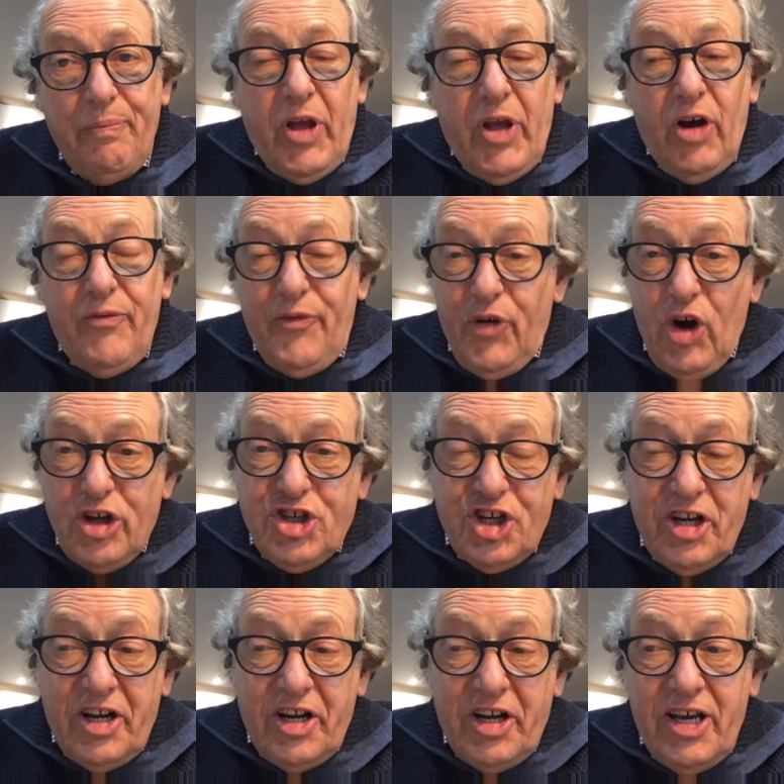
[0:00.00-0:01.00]

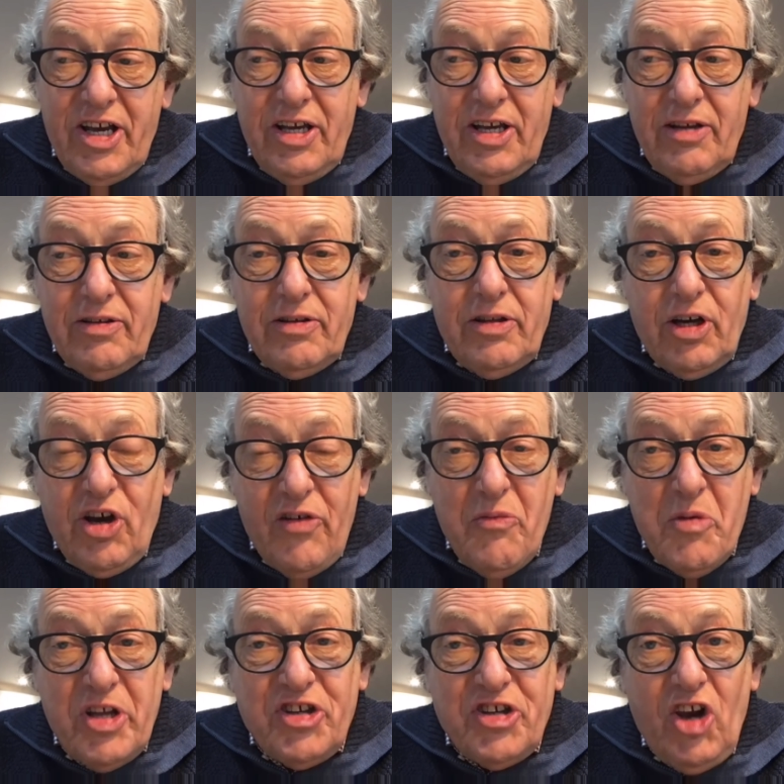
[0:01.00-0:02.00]
Unfortunately, the
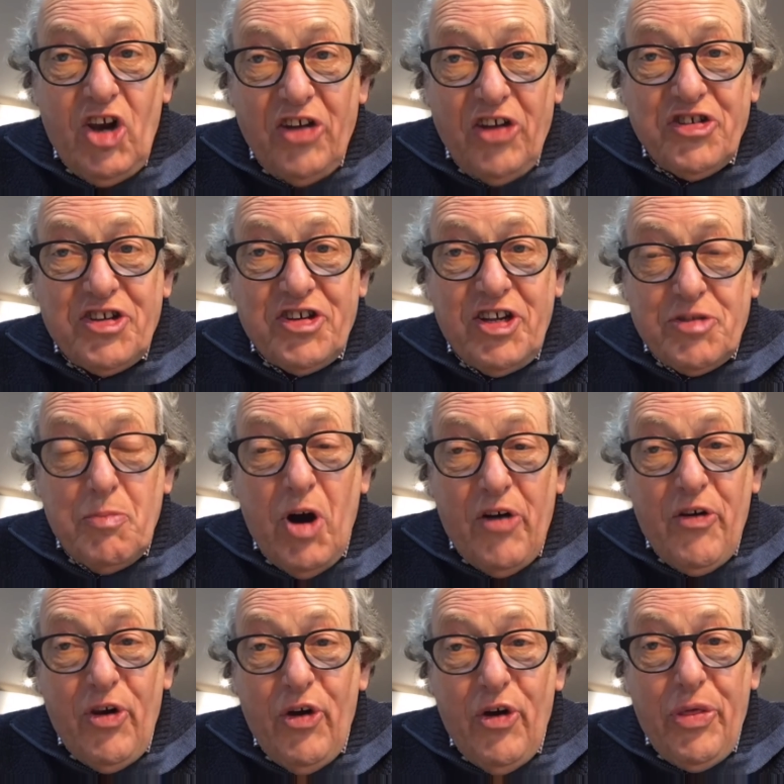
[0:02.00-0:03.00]
government's lost its
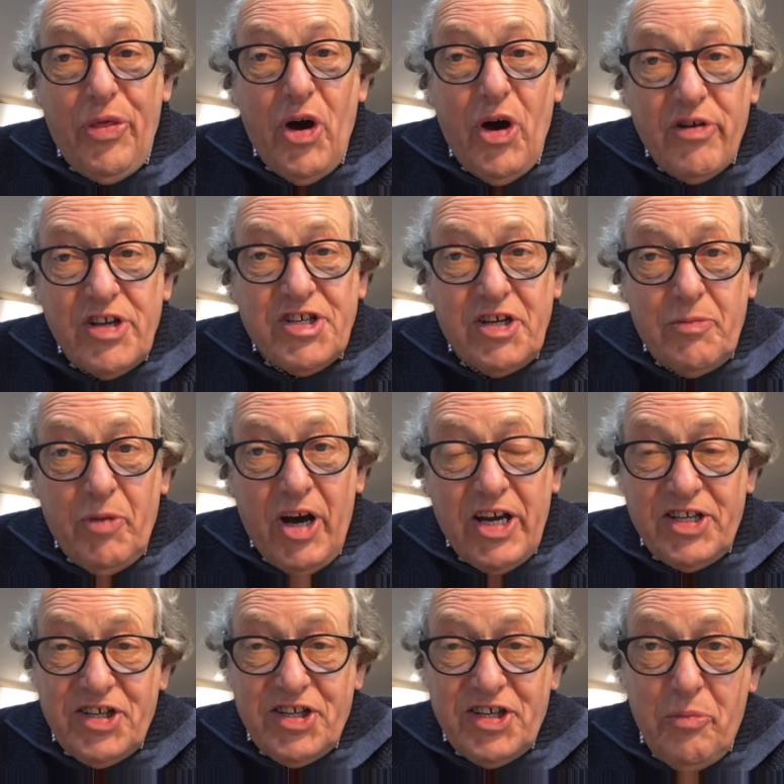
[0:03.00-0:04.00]
moral authority by
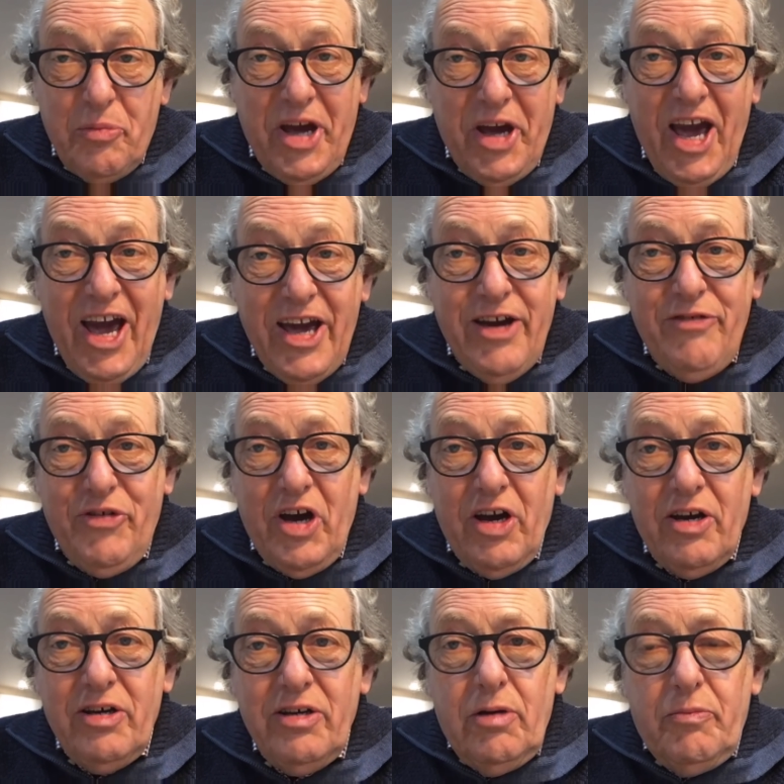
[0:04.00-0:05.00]
its own
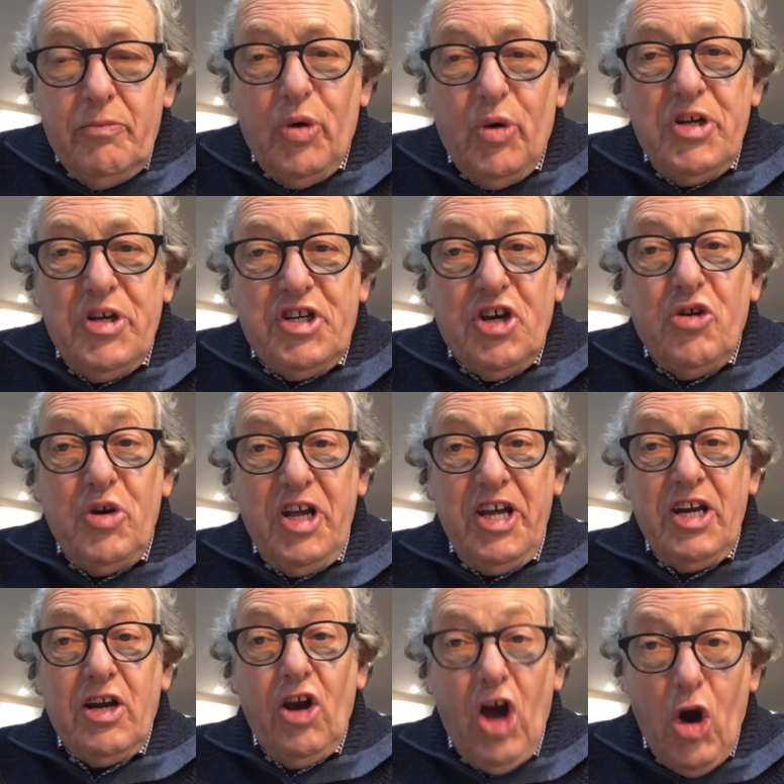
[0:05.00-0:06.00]
behaviour, but we do
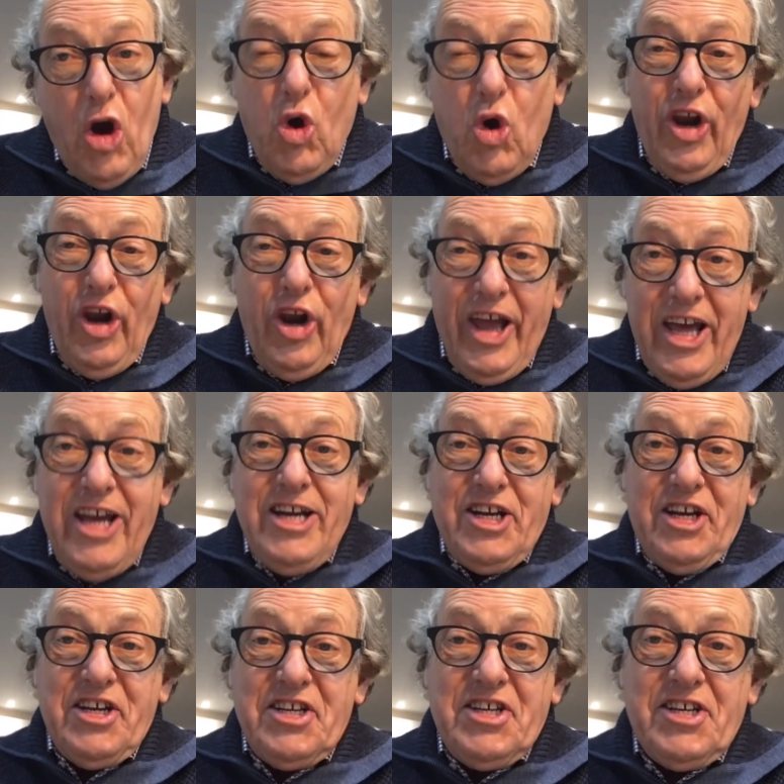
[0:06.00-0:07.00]
need local
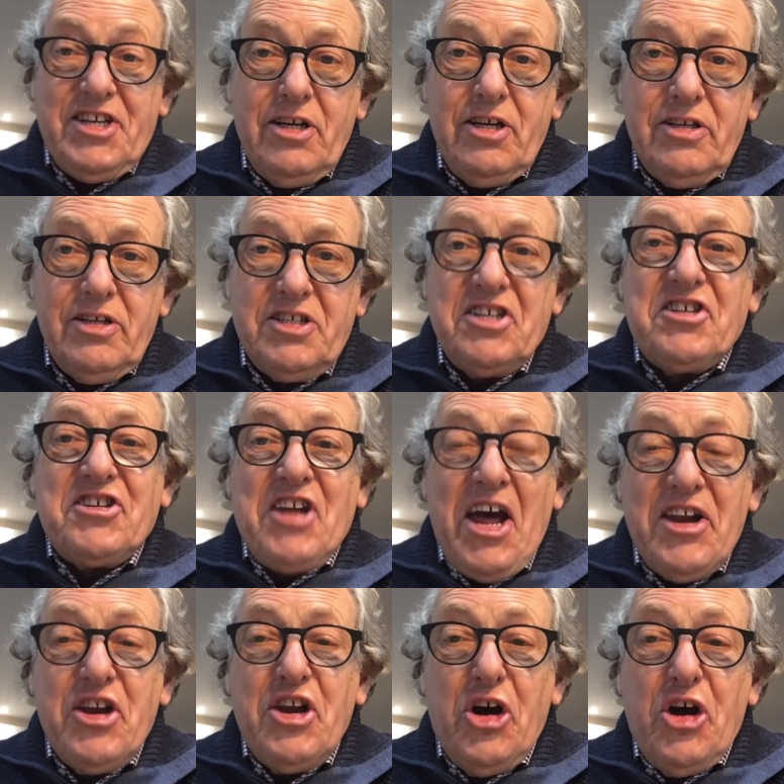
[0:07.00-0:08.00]
leaders to
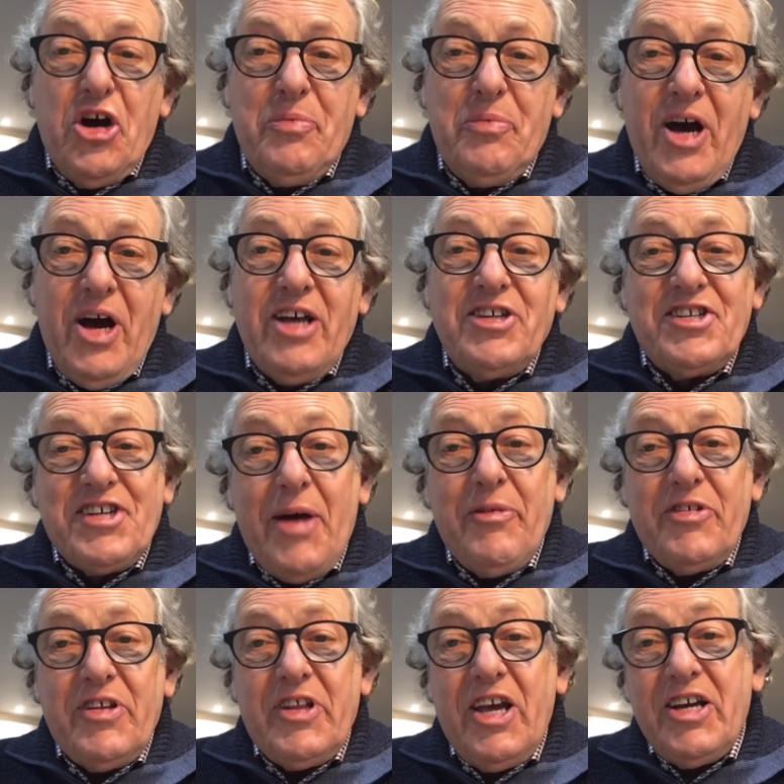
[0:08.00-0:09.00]
stand up and
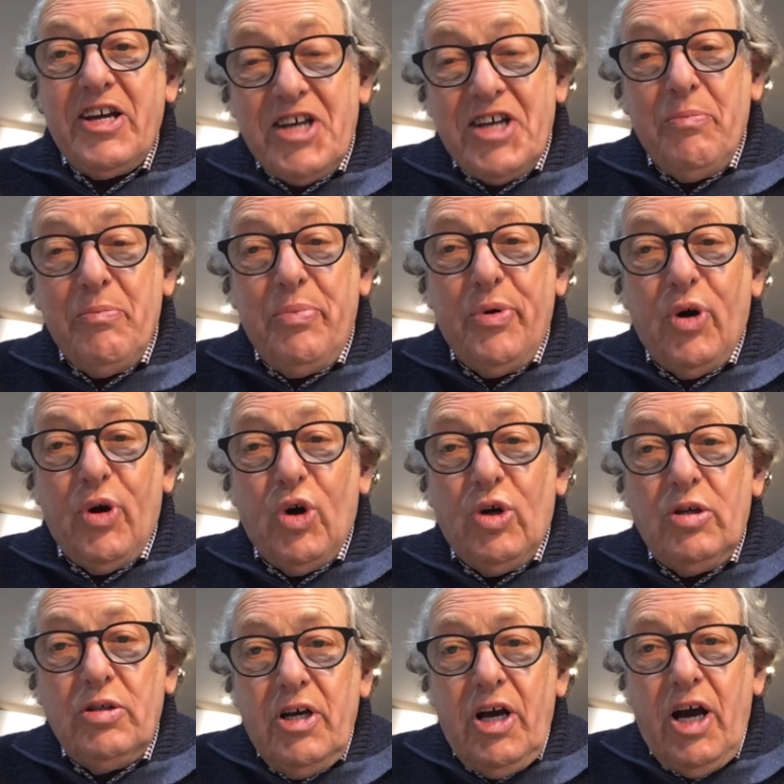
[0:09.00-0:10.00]
set the example
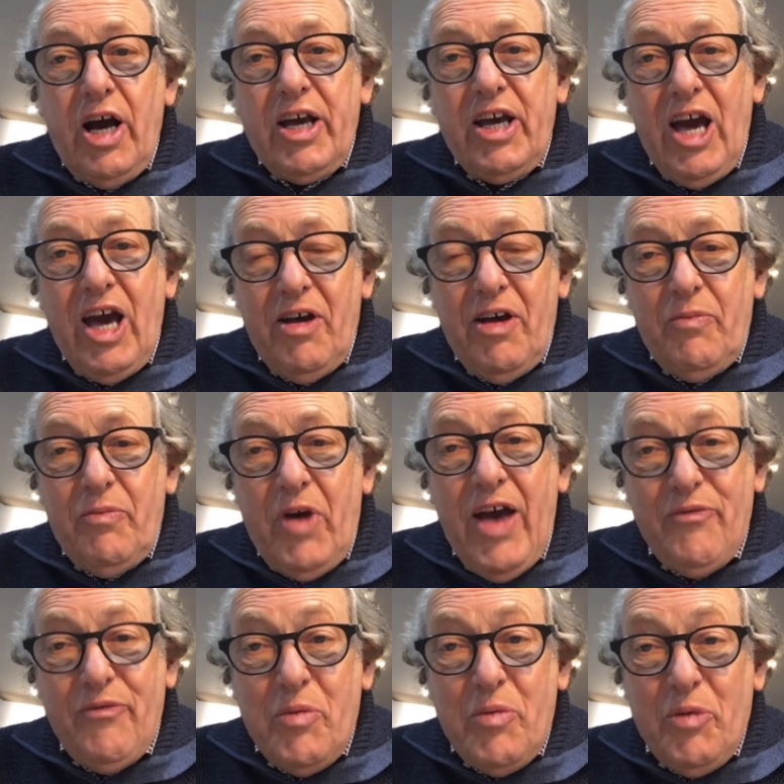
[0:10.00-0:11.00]
and get
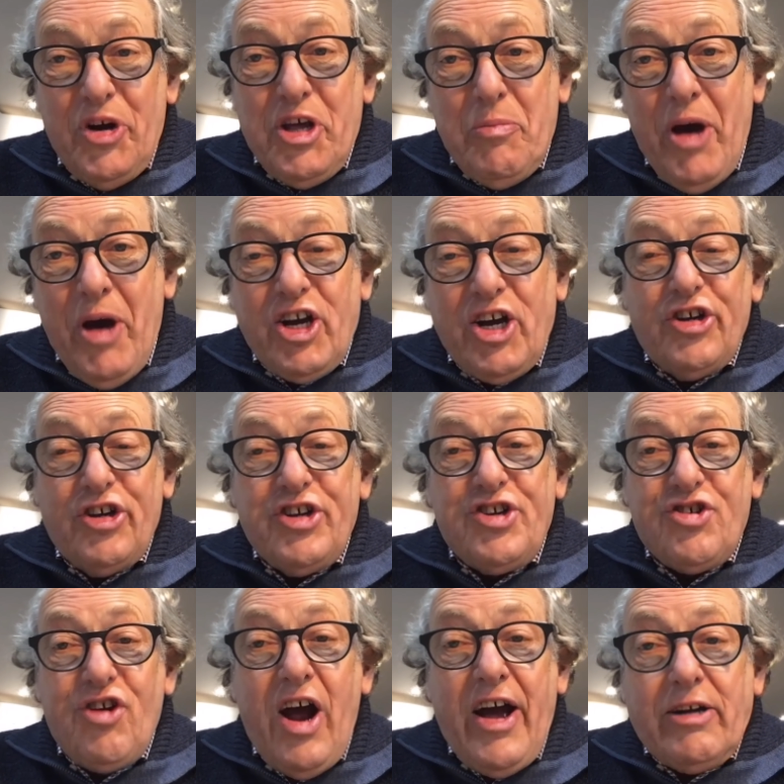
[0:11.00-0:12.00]
everybody back on
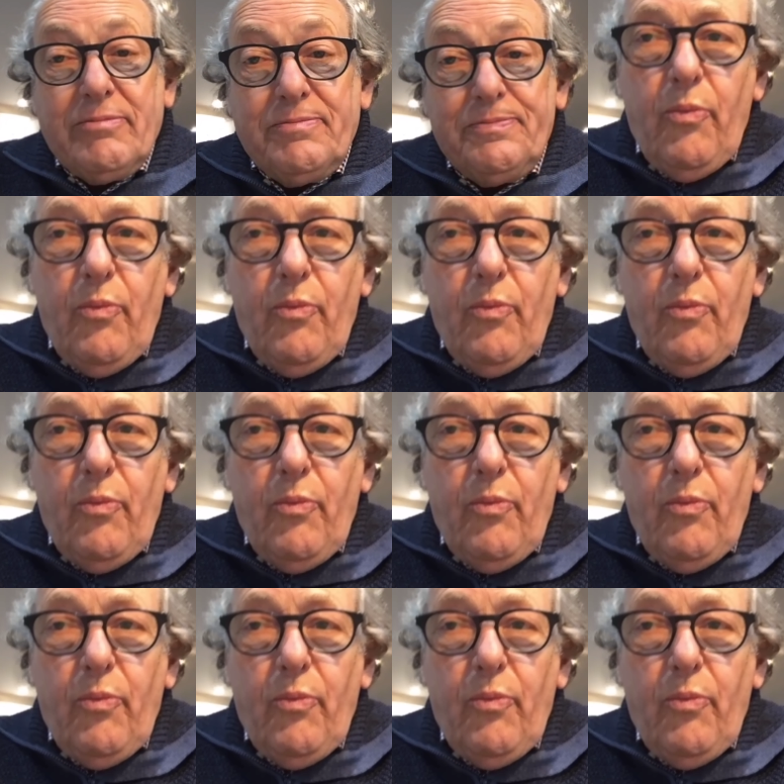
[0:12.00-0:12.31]
track.